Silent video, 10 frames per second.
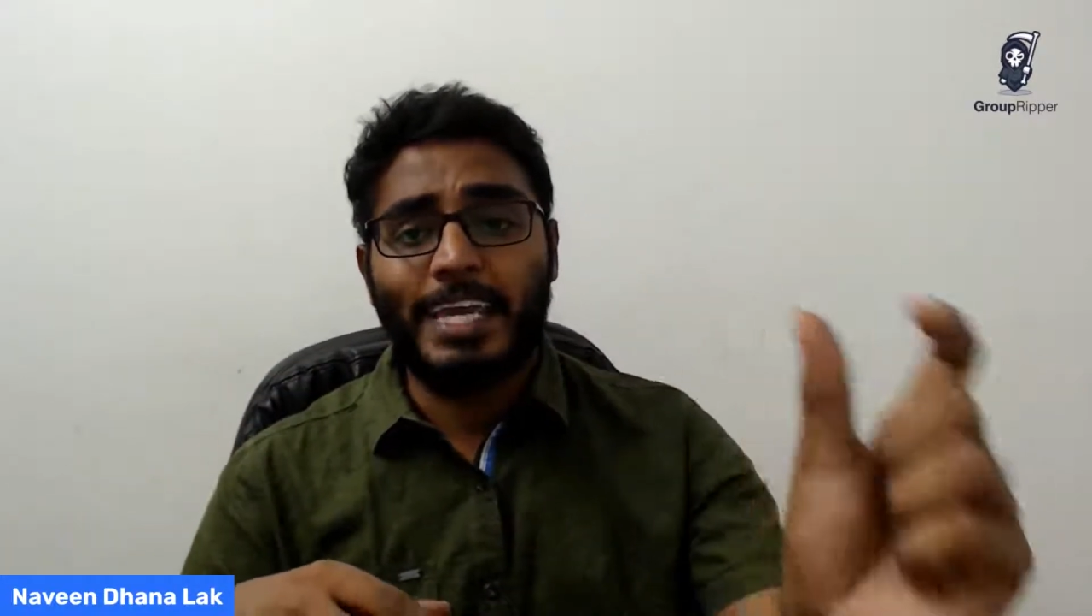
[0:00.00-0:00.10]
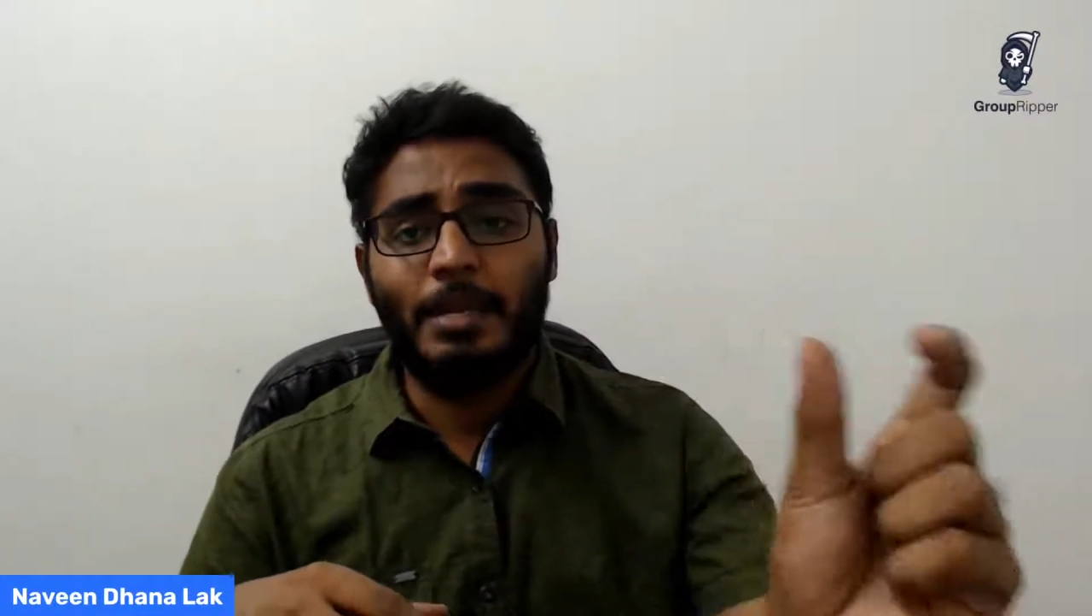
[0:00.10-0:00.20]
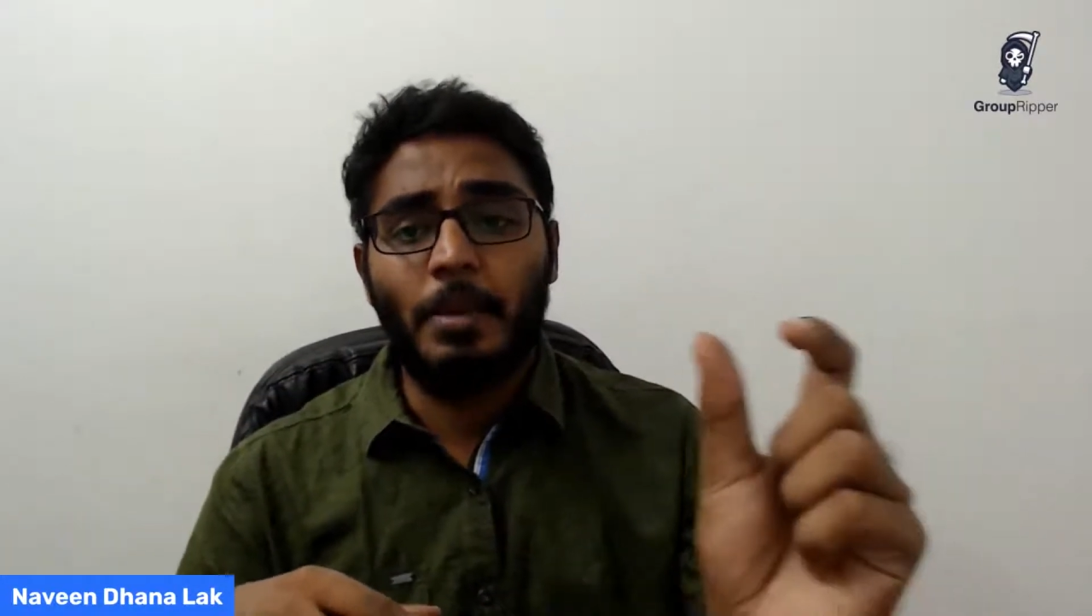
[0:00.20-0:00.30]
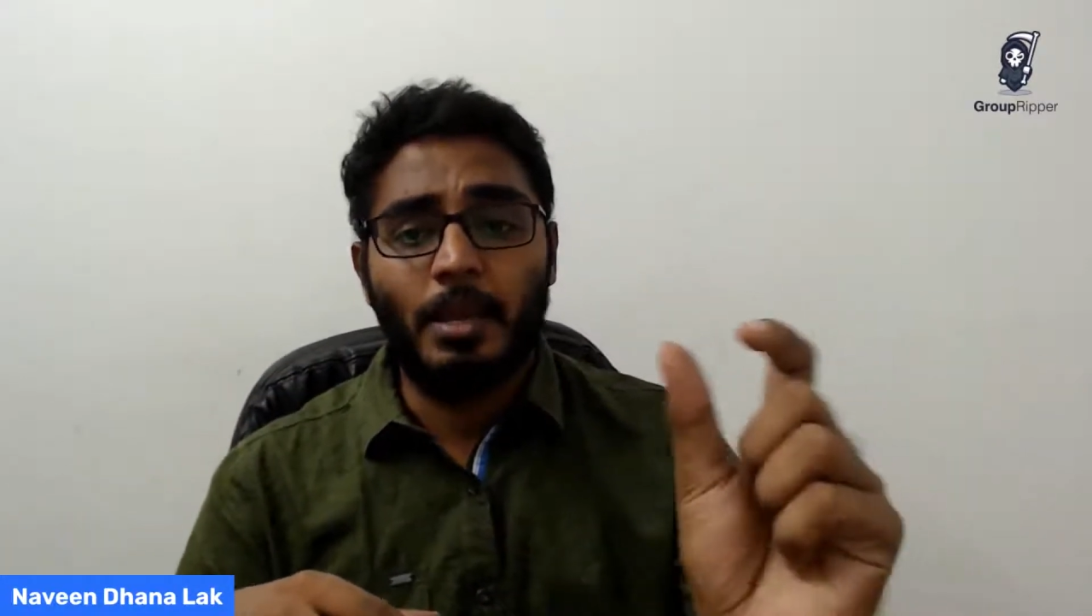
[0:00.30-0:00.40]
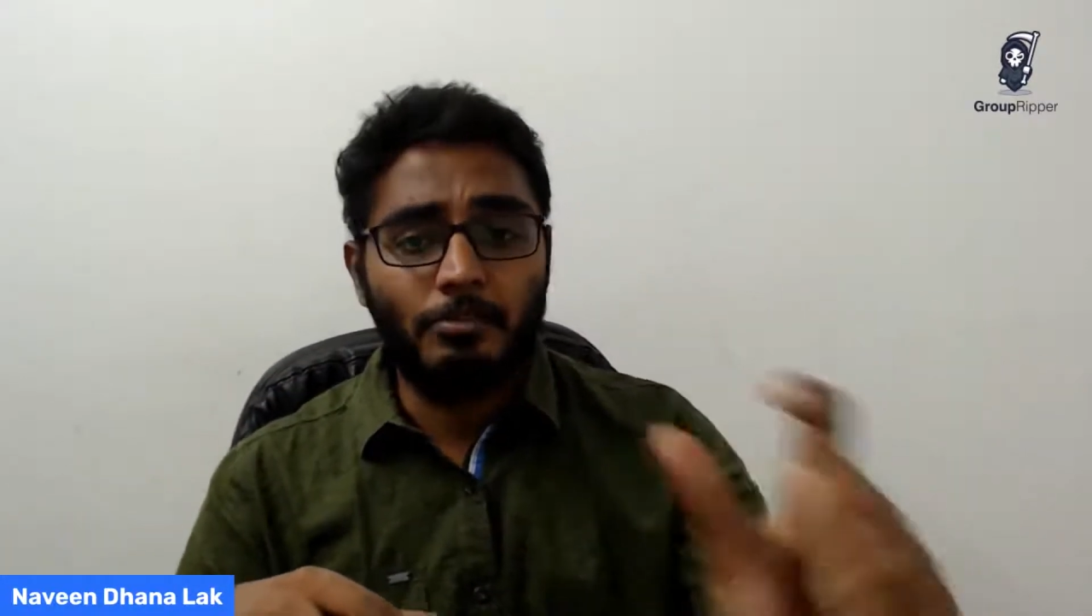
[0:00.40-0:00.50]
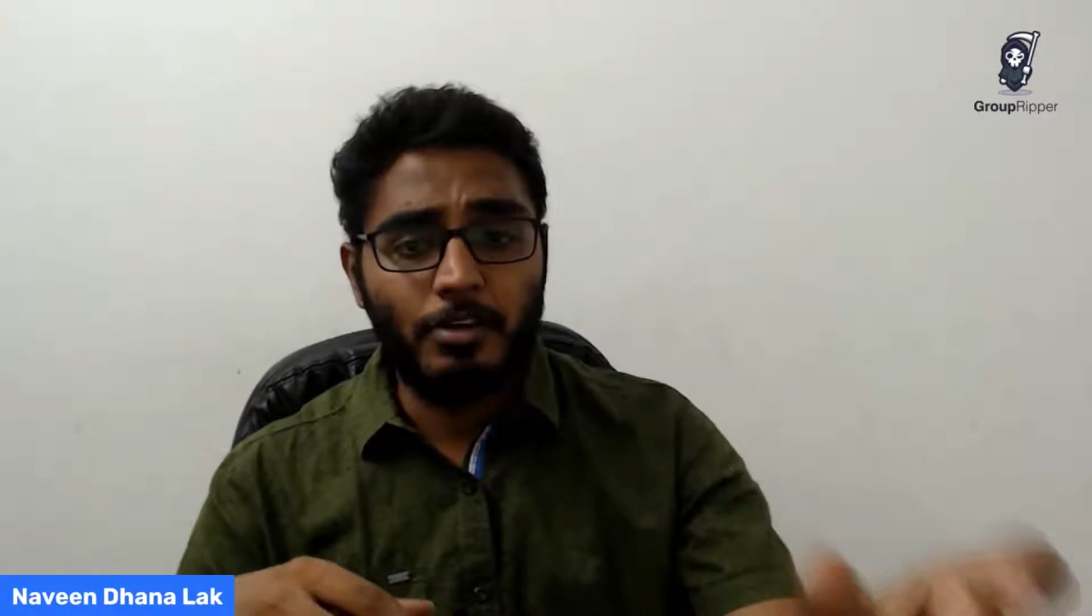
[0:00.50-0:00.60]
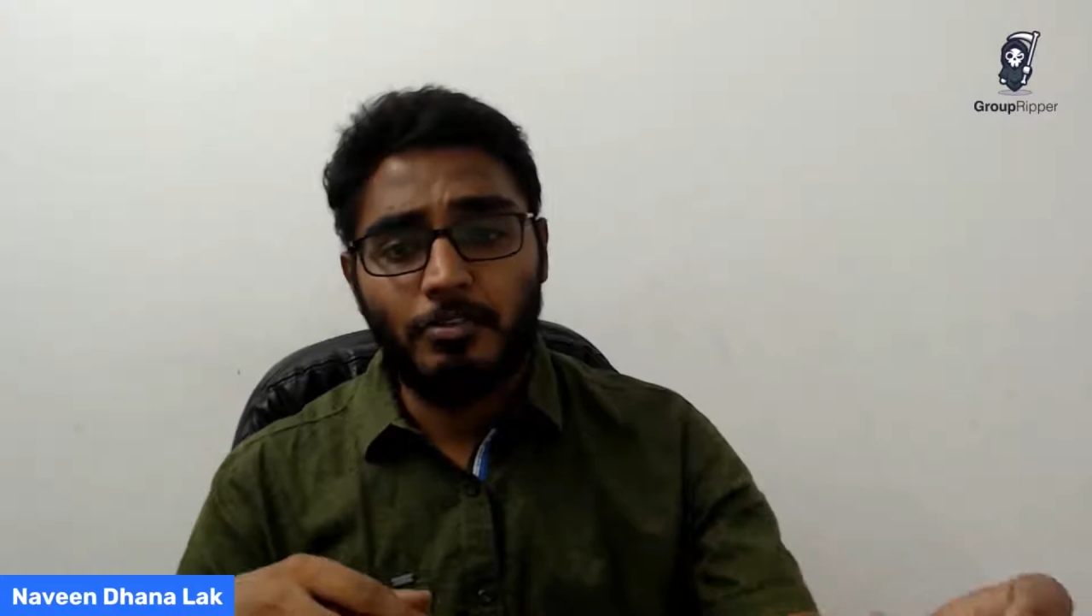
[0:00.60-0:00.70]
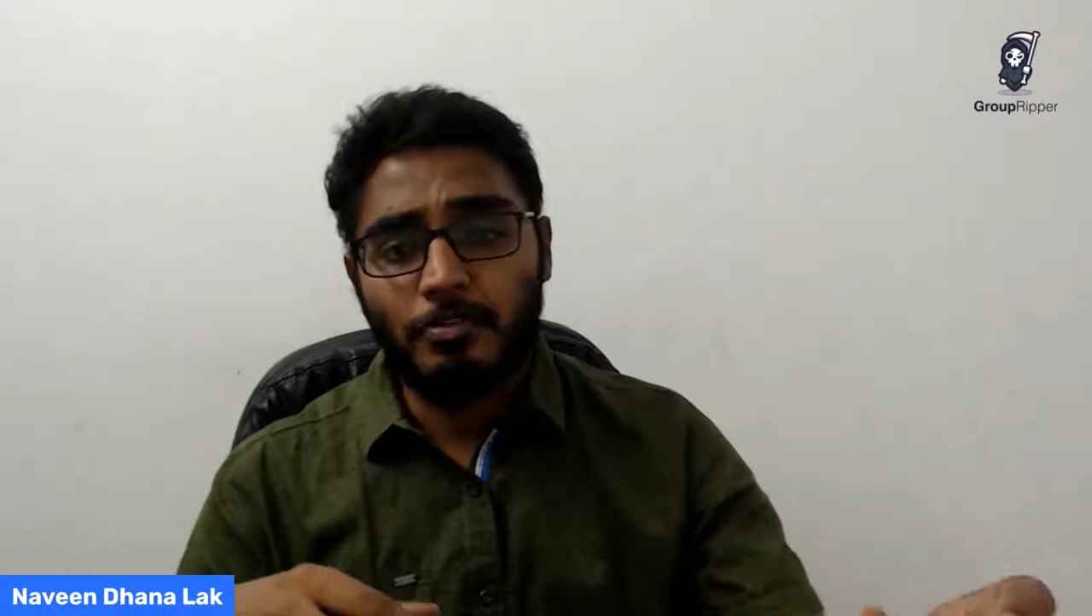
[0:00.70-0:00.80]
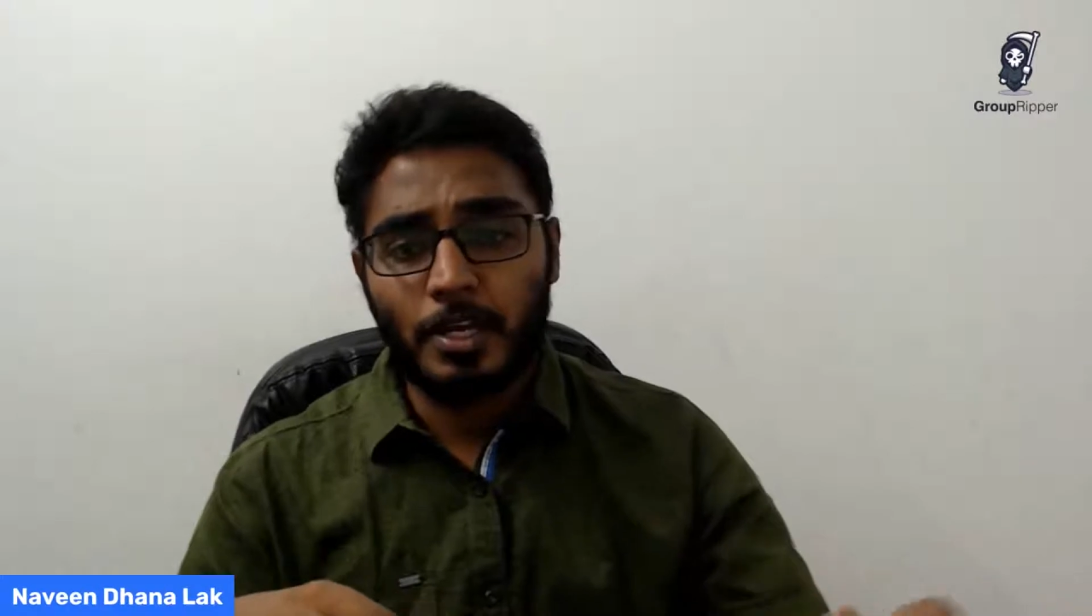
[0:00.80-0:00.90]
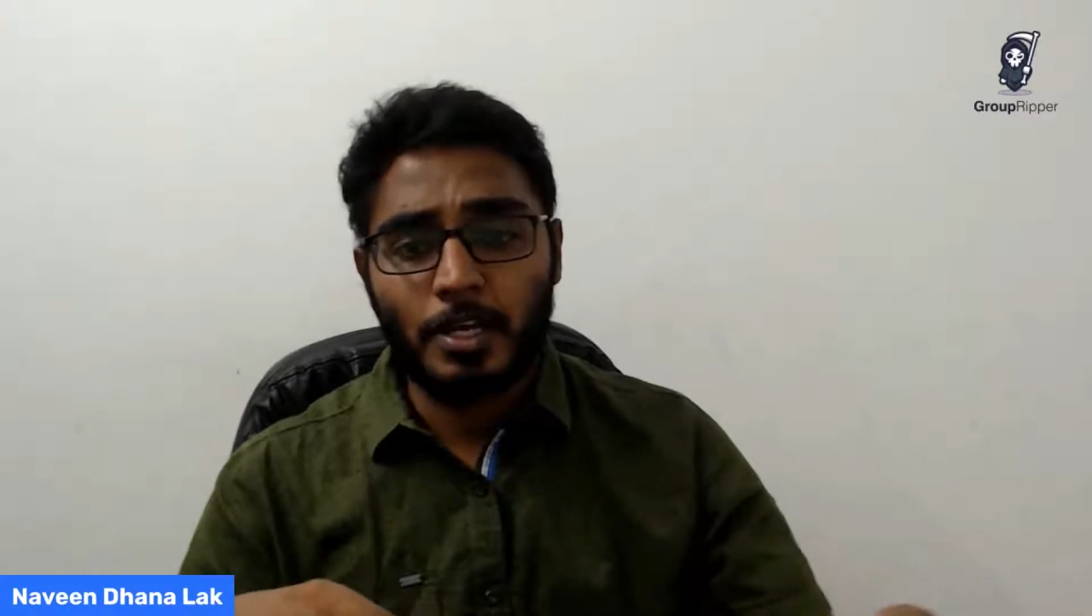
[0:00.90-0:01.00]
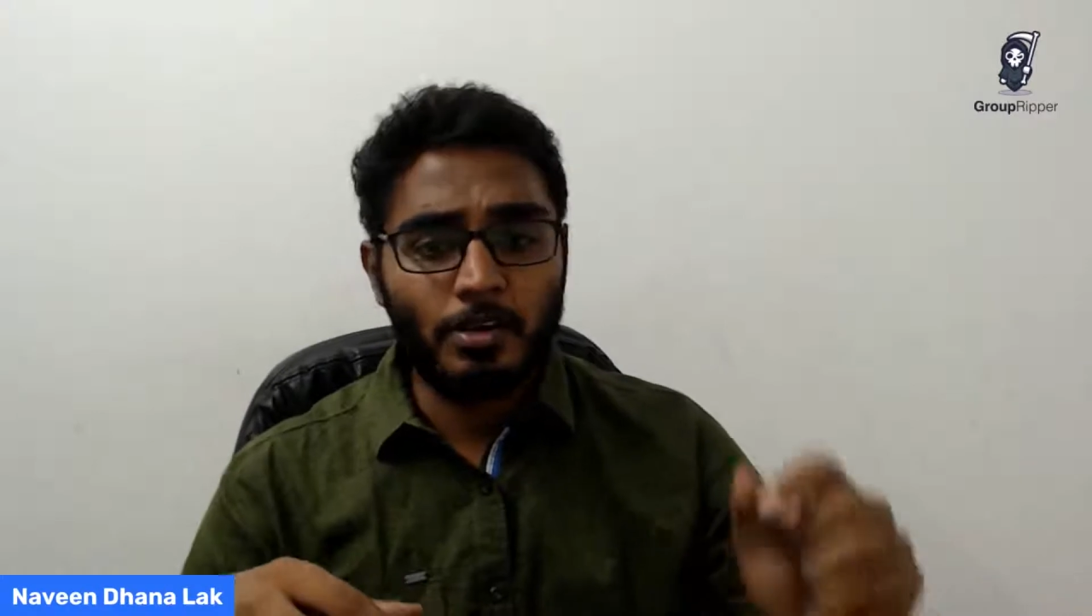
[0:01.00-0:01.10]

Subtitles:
email verifier